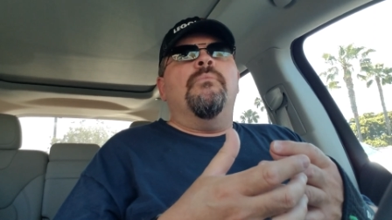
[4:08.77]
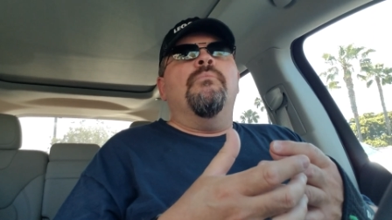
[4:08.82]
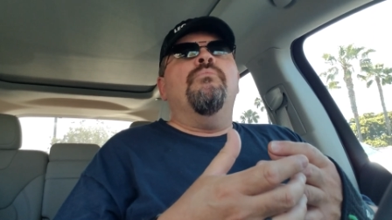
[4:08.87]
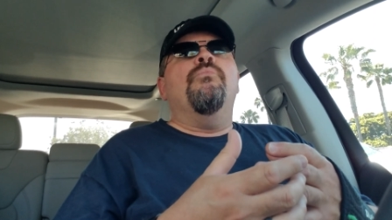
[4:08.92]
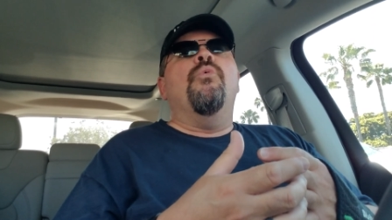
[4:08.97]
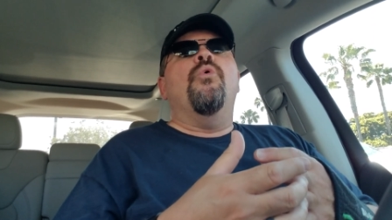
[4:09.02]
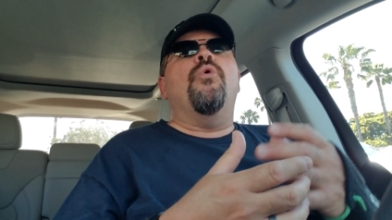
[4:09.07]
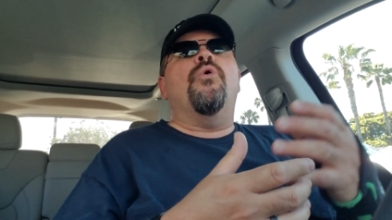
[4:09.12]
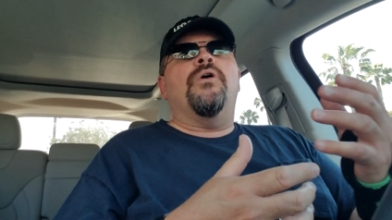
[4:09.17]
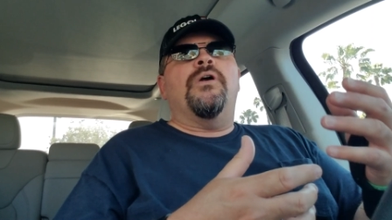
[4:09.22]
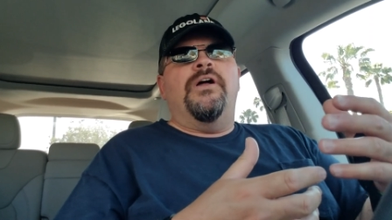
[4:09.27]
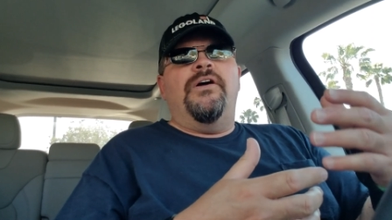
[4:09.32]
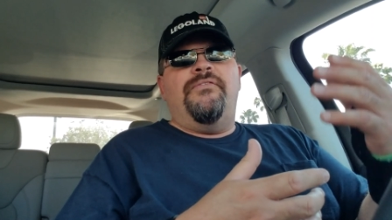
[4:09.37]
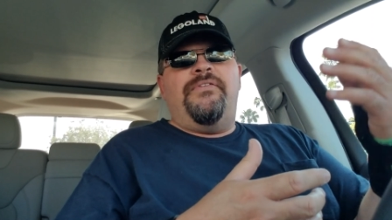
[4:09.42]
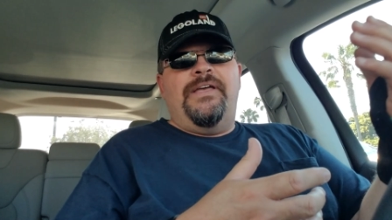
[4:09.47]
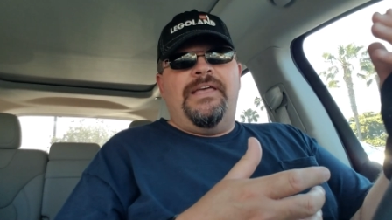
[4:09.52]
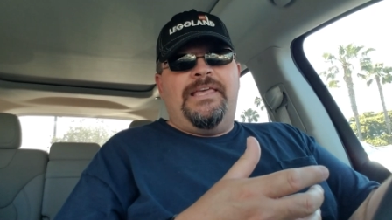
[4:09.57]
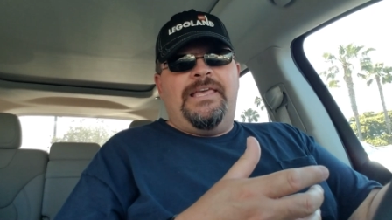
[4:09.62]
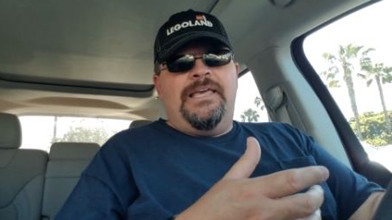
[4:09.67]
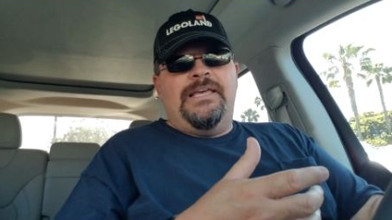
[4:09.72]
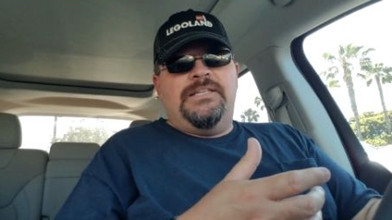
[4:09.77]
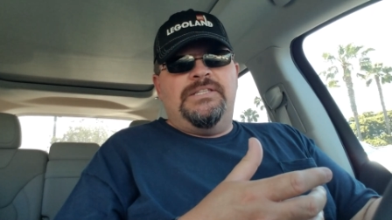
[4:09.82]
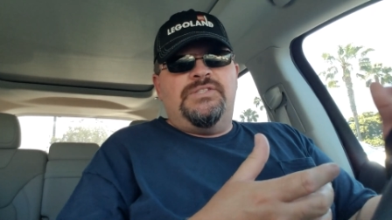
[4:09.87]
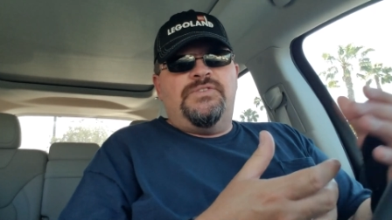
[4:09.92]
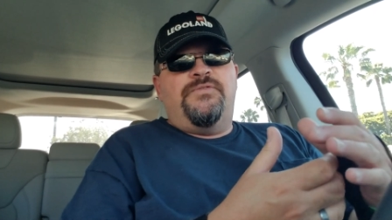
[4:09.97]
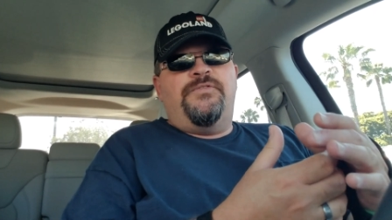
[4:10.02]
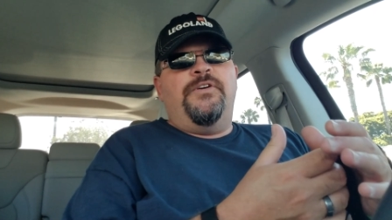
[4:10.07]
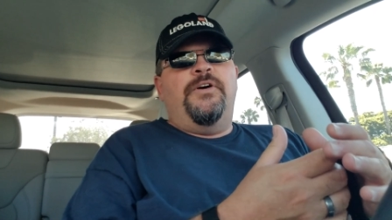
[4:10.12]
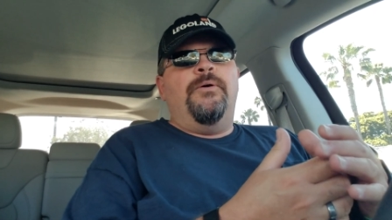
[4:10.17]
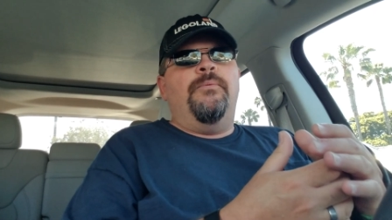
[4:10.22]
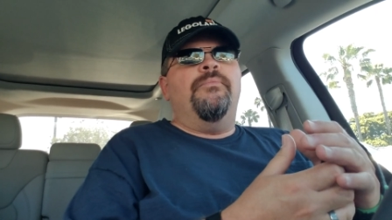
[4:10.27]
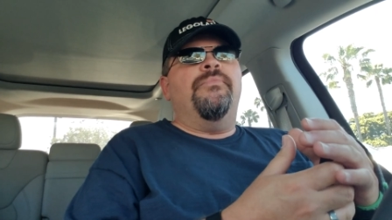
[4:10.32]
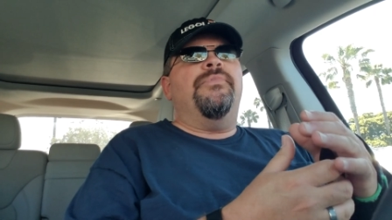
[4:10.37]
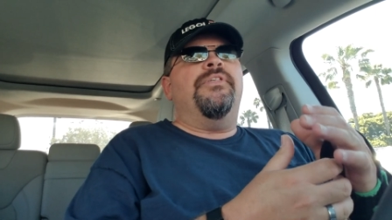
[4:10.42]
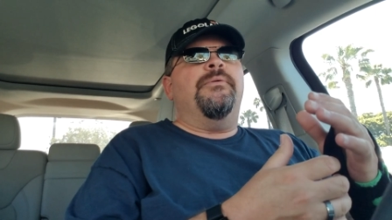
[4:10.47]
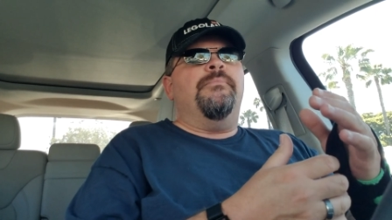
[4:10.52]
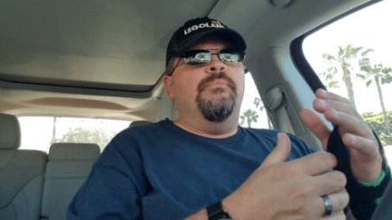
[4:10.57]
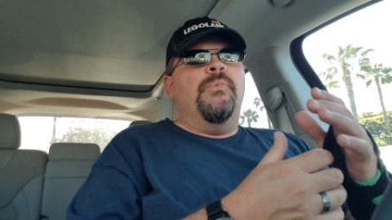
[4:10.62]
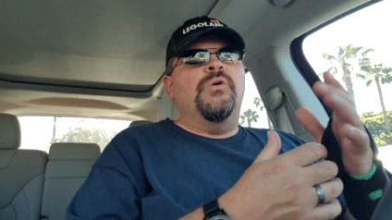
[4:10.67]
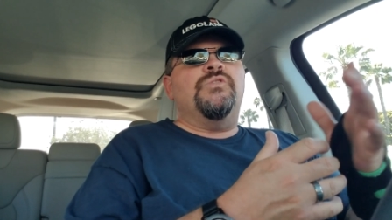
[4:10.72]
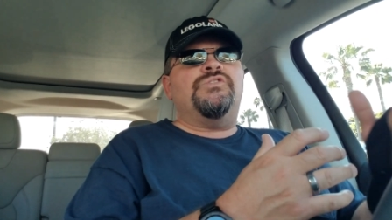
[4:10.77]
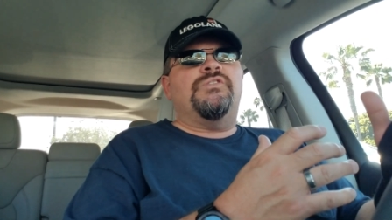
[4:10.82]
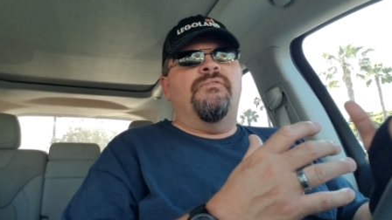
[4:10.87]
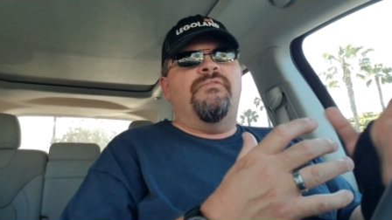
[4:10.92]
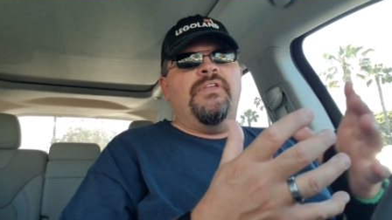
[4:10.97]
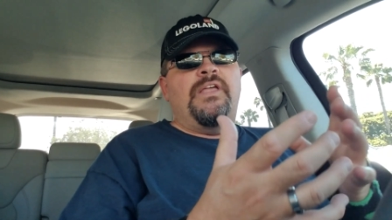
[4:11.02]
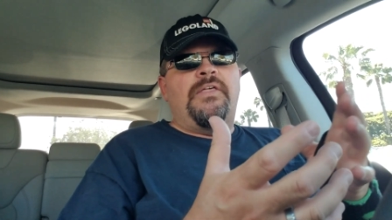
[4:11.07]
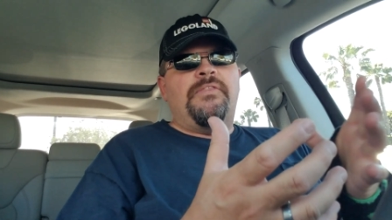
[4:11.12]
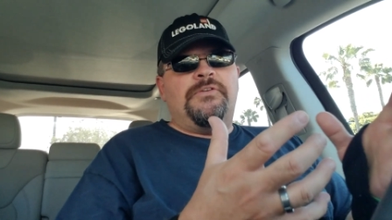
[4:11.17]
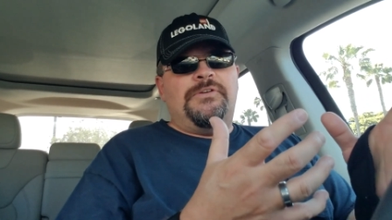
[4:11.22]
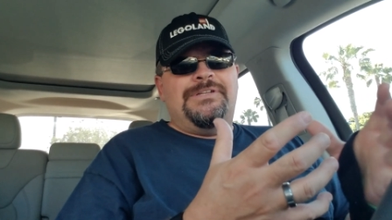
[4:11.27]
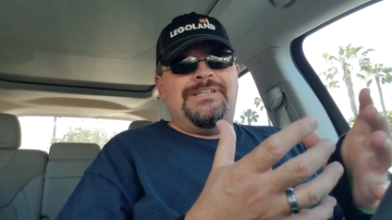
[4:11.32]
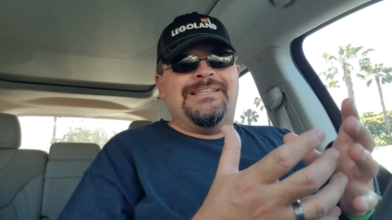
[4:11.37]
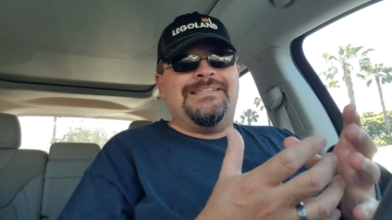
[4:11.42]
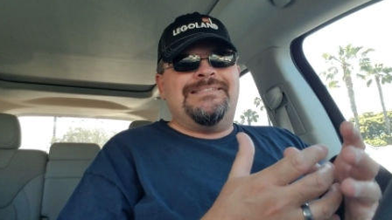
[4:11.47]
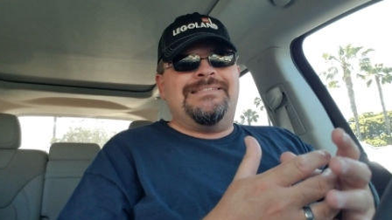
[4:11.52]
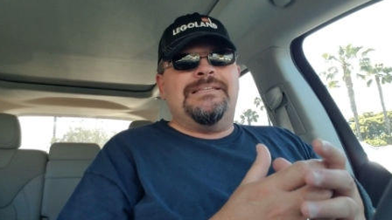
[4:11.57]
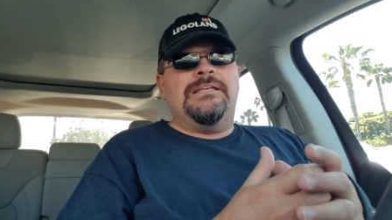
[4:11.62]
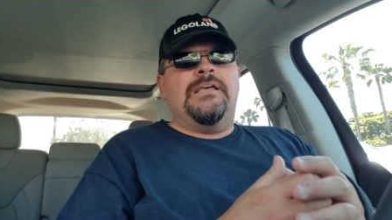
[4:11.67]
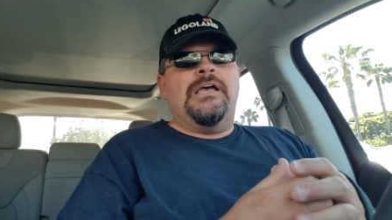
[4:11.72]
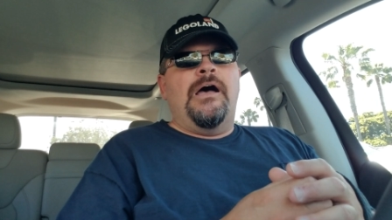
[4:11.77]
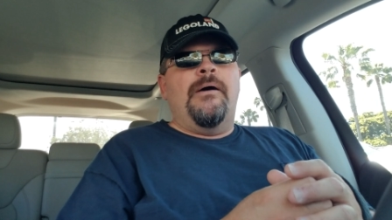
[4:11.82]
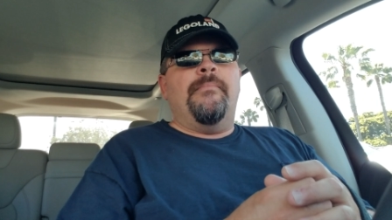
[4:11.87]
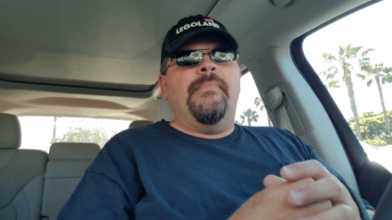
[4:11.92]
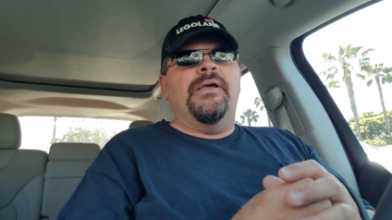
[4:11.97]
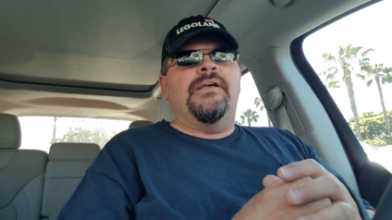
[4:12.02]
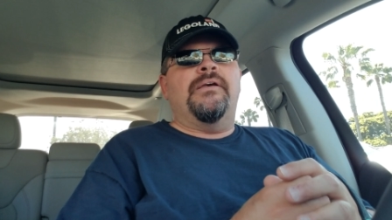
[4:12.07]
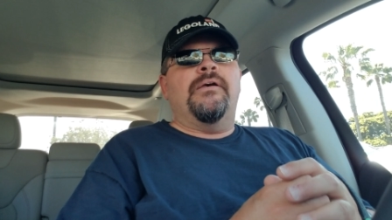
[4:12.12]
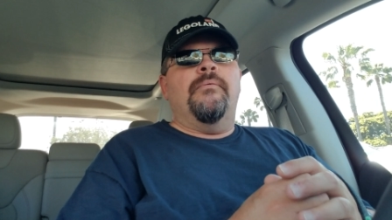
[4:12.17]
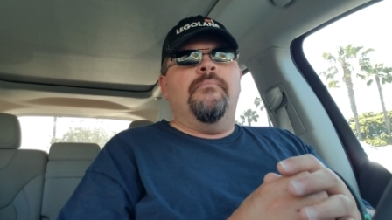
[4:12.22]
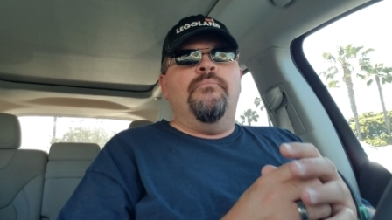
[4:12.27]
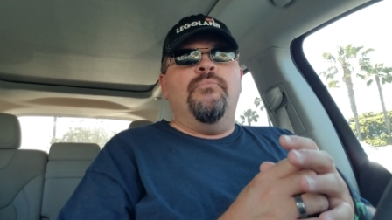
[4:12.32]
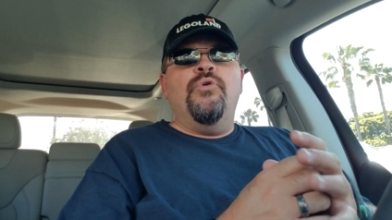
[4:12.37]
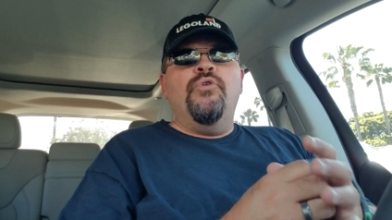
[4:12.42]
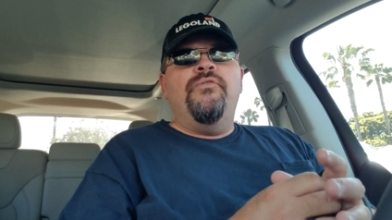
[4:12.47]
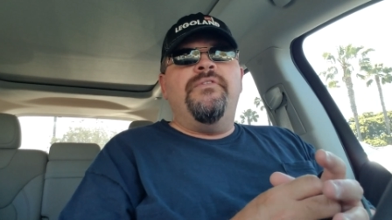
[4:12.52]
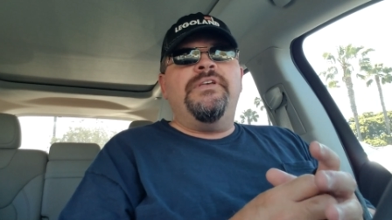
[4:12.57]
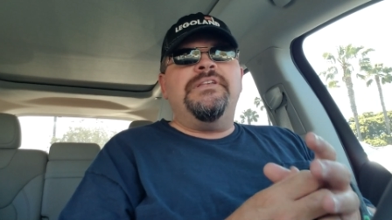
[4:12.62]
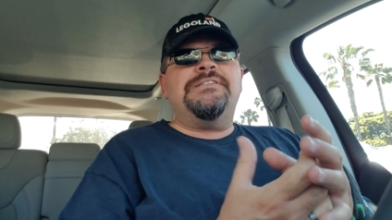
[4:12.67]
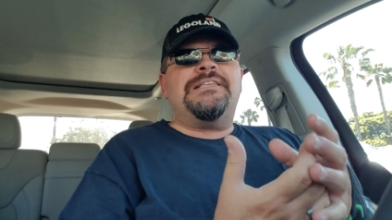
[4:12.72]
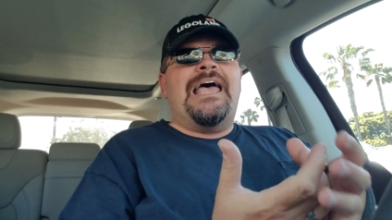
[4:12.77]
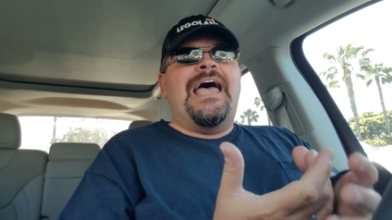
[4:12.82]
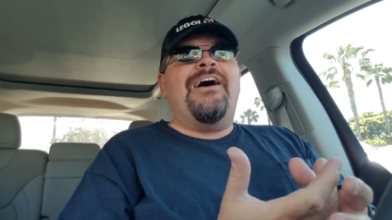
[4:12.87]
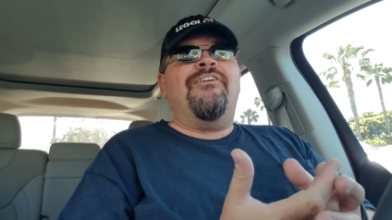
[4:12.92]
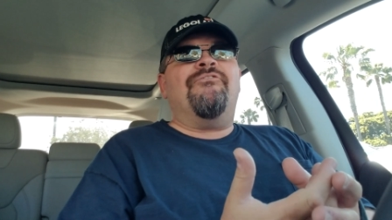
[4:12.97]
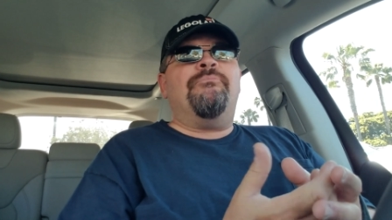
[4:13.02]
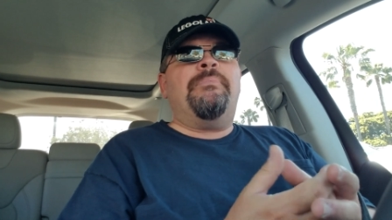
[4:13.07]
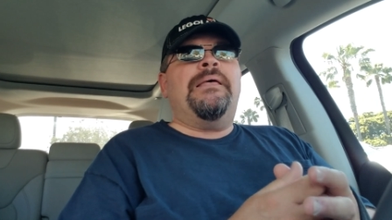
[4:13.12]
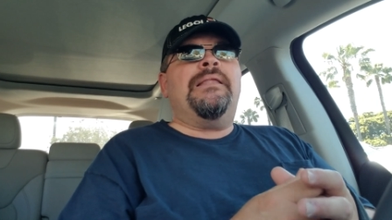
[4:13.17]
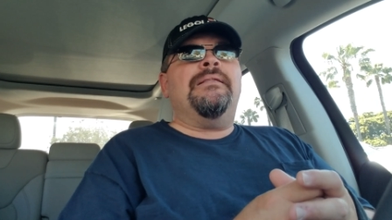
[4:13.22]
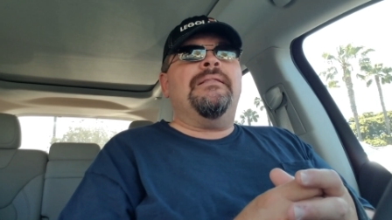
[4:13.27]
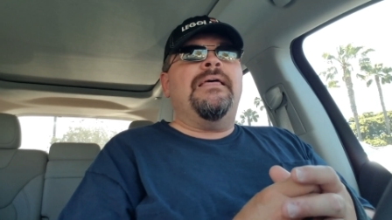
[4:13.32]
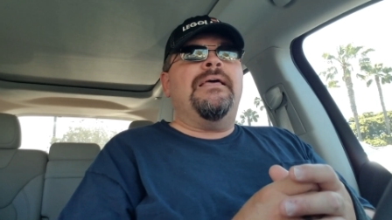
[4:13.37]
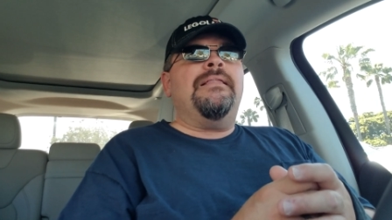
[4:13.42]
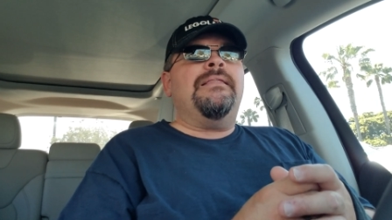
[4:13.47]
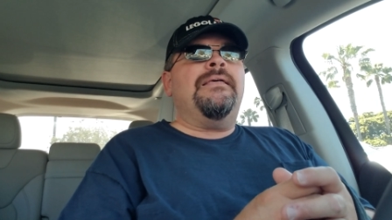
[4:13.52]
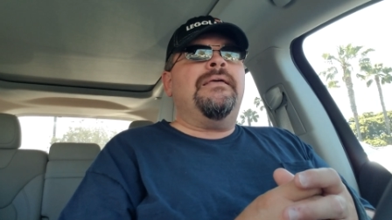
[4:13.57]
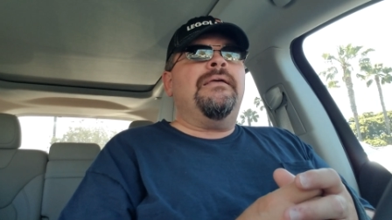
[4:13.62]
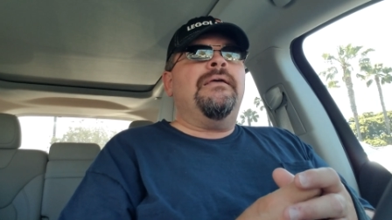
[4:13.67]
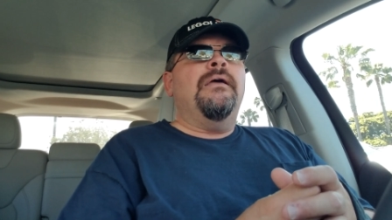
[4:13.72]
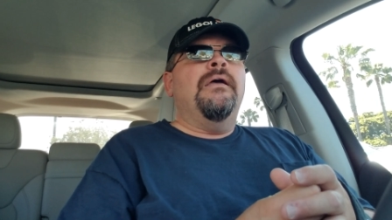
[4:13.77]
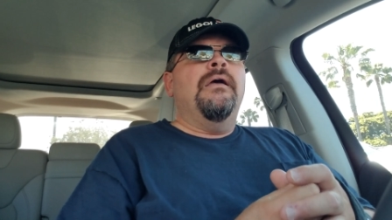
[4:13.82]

more of a kids' film than most of the other D C comic movies have been lately.